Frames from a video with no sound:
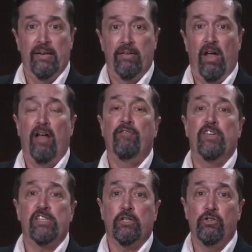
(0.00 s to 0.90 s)
non
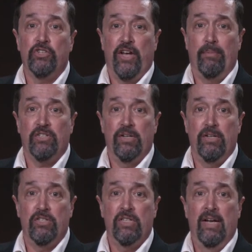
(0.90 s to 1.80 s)
physical
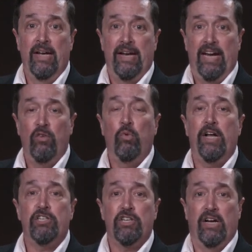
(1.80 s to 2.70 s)
substance in
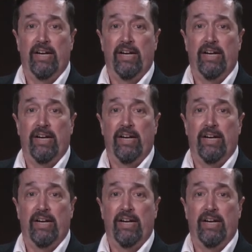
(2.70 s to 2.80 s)
which, uh,